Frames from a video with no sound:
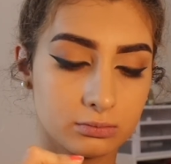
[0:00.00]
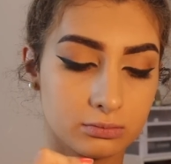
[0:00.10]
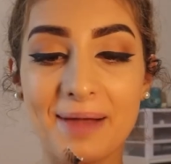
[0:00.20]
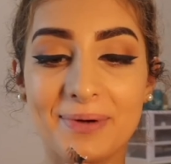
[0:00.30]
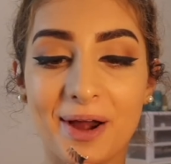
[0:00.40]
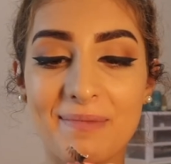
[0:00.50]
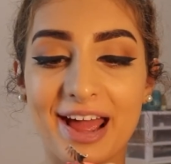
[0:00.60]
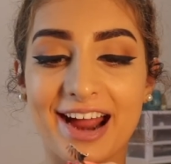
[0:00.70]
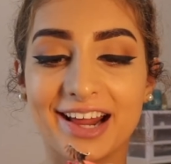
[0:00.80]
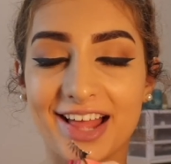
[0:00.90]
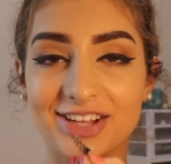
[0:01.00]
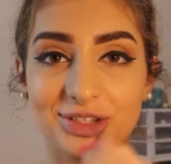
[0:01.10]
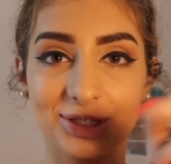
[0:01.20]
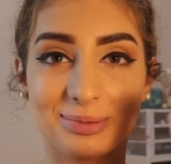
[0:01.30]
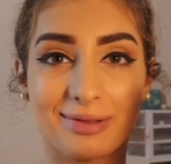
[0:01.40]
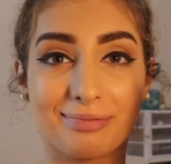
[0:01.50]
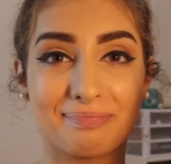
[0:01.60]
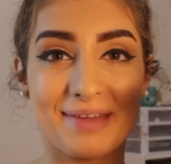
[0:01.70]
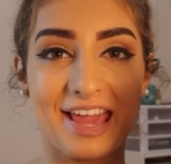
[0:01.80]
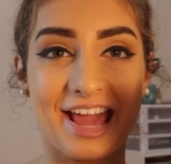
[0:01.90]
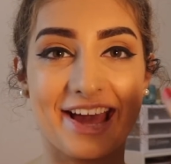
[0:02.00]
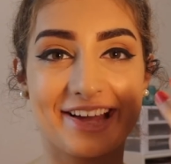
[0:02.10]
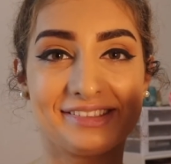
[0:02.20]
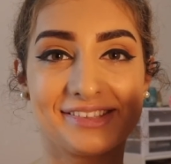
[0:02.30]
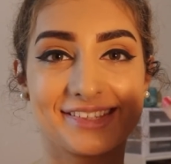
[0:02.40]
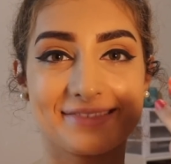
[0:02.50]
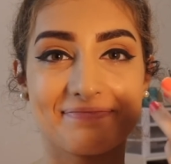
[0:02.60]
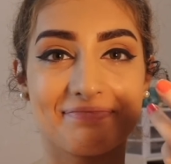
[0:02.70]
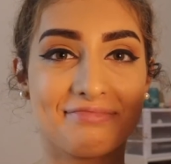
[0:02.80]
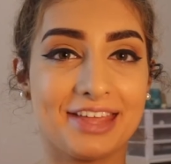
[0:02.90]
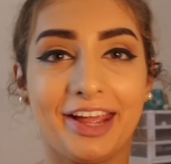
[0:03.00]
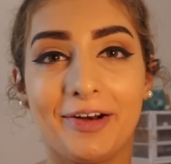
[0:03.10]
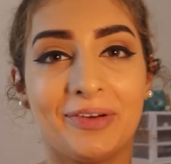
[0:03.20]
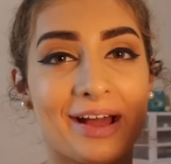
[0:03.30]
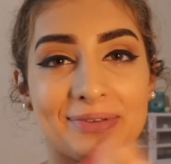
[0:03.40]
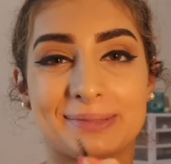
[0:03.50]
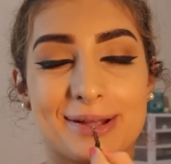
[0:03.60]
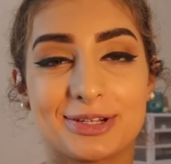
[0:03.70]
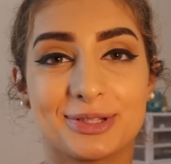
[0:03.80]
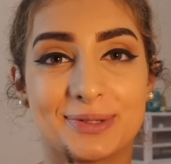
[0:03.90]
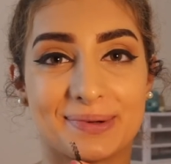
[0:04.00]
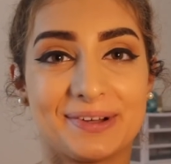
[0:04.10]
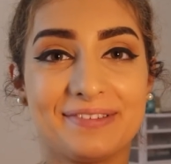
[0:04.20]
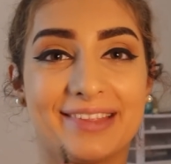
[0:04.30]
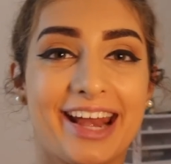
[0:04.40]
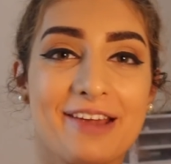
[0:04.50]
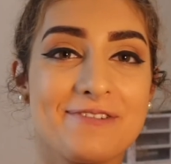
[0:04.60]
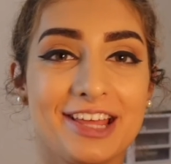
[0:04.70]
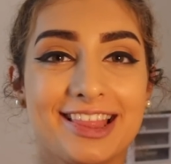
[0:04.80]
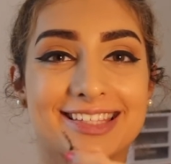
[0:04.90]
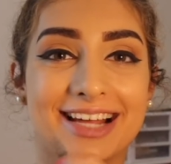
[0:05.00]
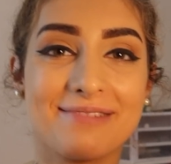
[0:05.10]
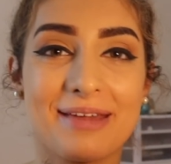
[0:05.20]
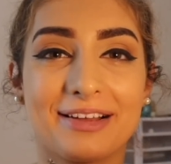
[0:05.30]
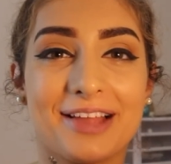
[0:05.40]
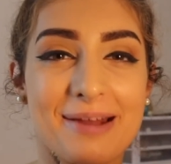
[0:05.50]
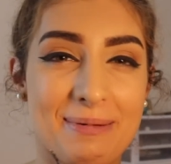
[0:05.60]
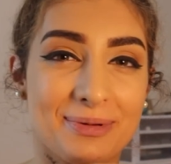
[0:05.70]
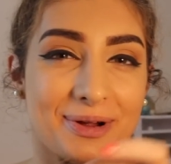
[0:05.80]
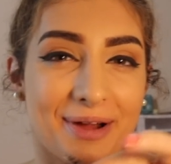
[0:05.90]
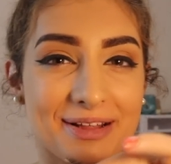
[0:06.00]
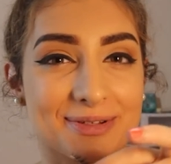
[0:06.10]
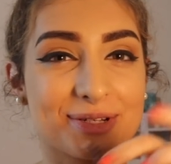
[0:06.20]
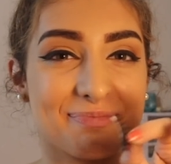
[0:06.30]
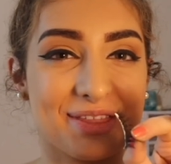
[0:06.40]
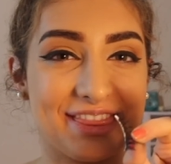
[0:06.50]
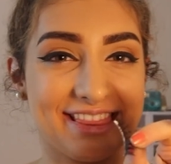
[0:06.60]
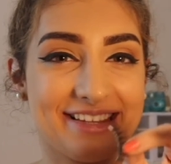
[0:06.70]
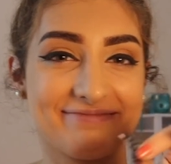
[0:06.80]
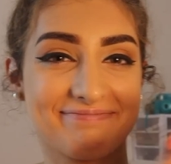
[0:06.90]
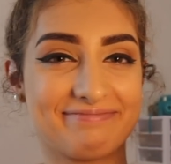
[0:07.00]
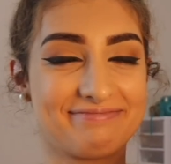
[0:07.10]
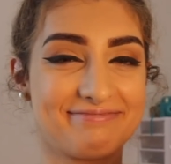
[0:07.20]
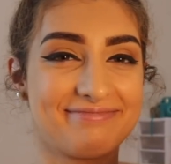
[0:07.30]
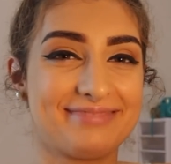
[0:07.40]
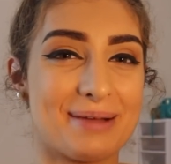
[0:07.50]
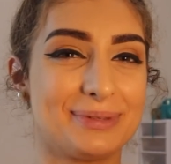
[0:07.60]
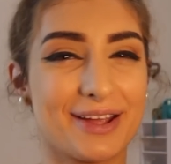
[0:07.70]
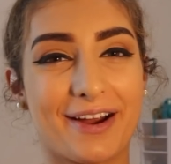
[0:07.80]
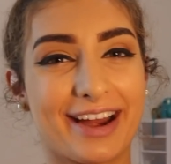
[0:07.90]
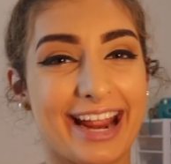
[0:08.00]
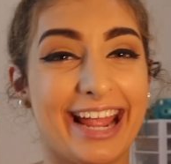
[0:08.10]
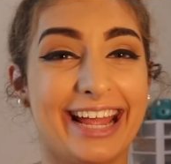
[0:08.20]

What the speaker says: I put on my eyelashes with my hands. Like I don't have a special tool, and I feel like that's gonna make a lot of people cringe, but I'm sorry.